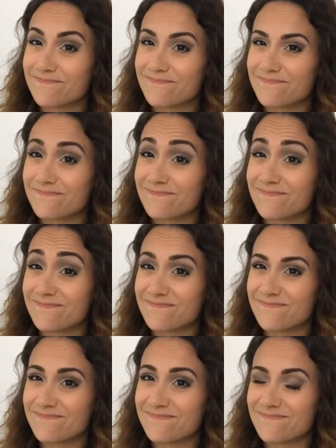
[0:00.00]

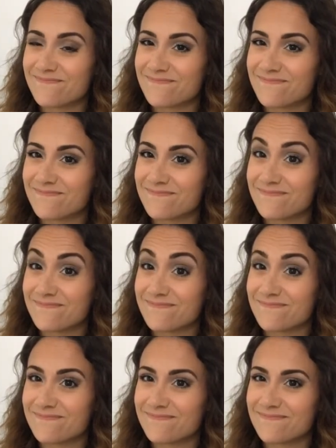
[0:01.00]

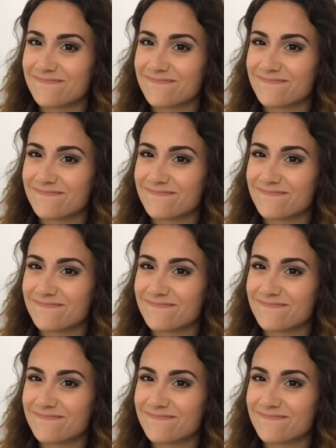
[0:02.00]
No one is speaking in this clip.